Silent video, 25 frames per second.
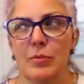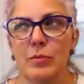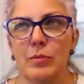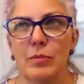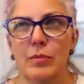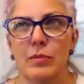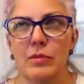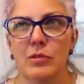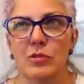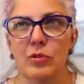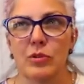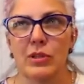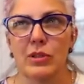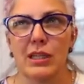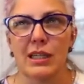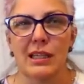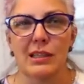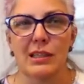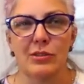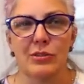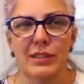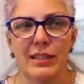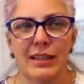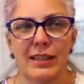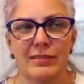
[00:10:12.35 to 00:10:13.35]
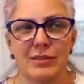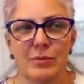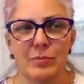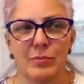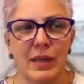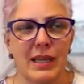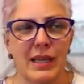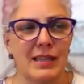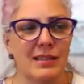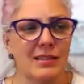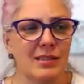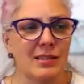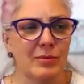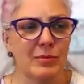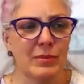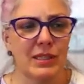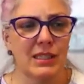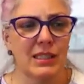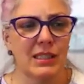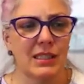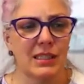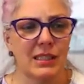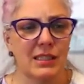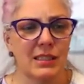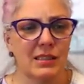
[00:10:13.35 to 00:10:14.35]
so that I don't have to pay
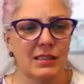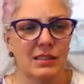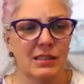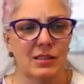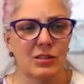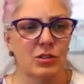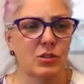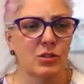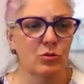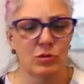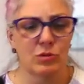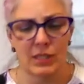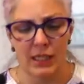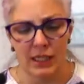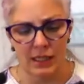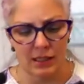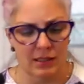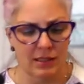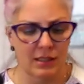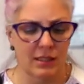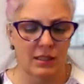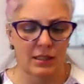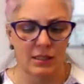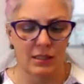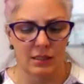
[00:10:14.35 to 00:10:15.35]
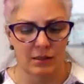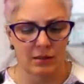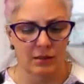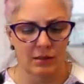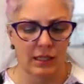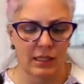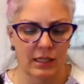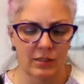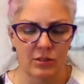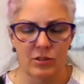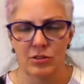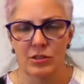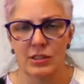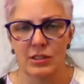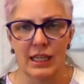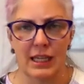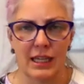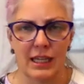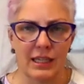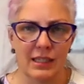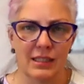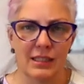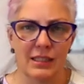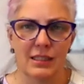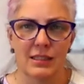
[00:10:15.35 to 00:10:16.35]
somebody to do texting, enter
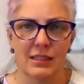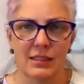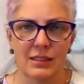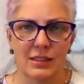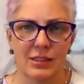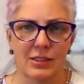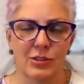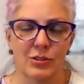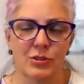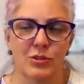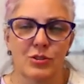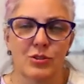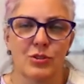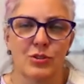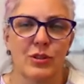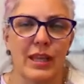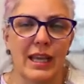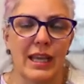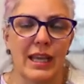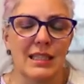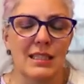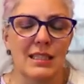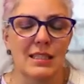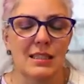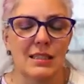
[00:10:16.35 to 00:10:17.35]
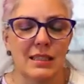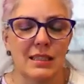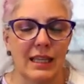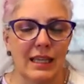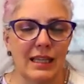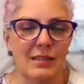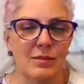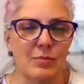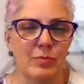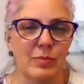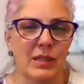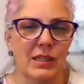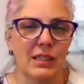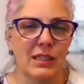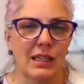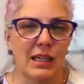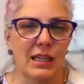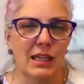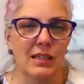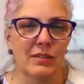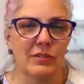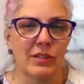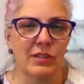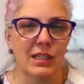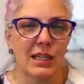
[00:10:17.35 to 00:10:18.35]
data, so that's been
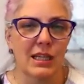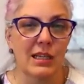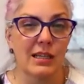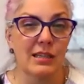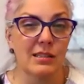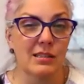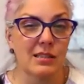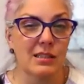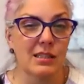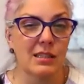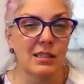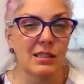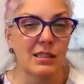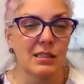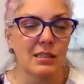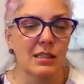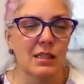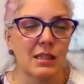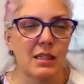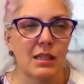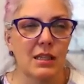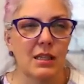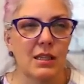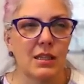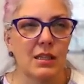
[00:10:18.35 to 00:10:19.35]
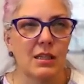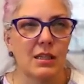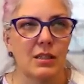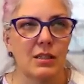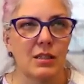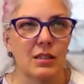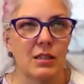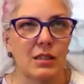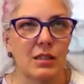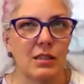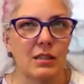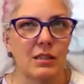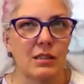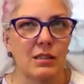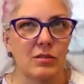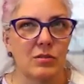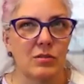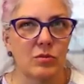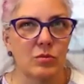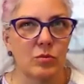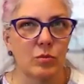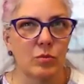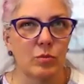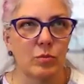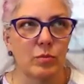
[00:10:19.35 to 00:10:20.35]
kind of a constant,
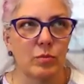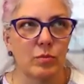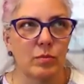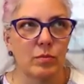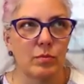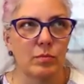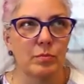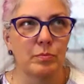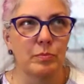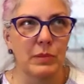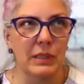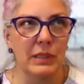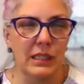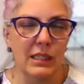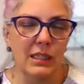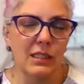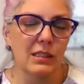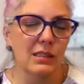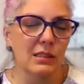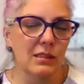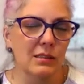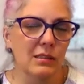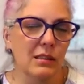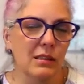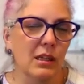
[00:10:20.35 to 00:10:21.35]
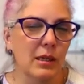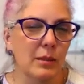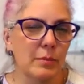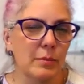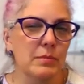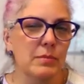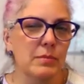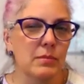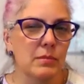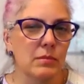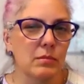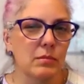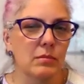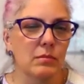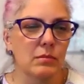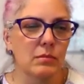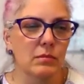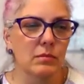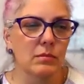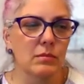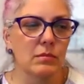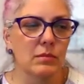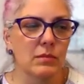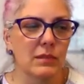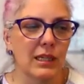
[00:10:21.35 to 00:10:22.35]
is being
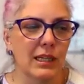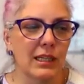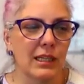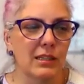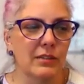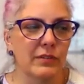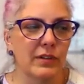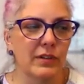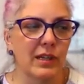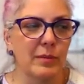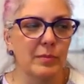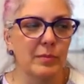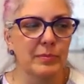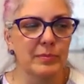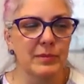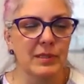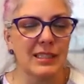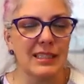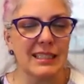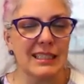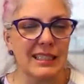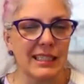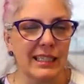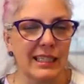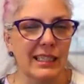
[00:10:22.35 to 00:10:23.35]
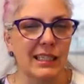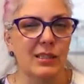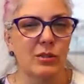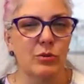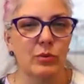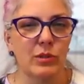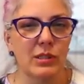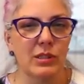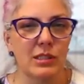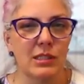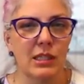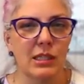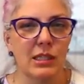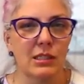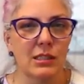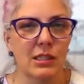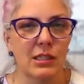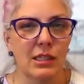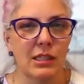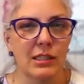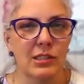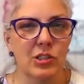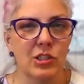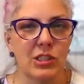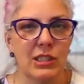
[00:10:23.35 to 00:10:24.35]
kind of up to date with
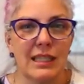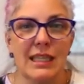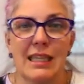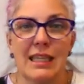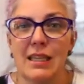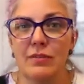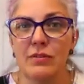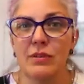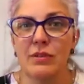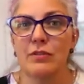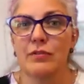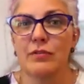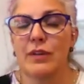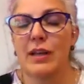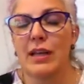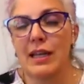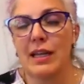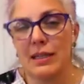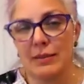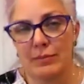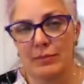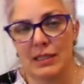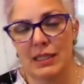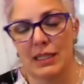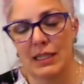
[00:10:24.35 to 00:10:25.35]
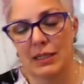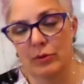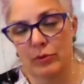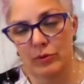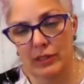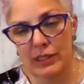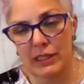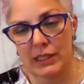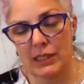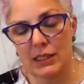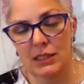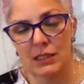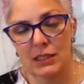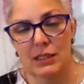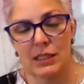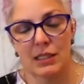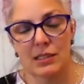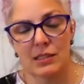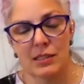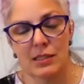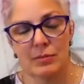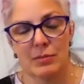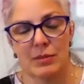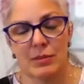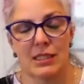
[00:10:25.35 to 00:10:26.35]
technology. Even if I'm not one
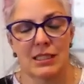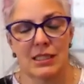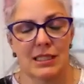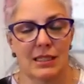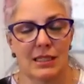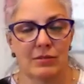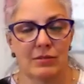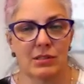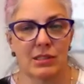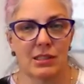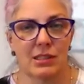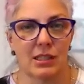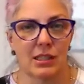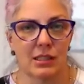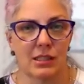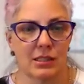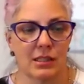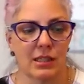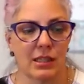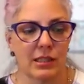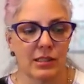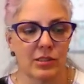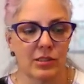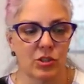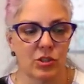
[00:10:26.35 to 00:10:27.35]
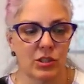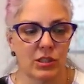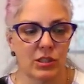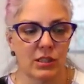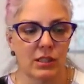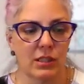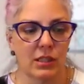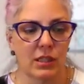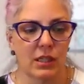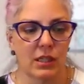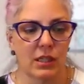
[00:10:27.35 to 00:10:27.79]
that's up to date with technology,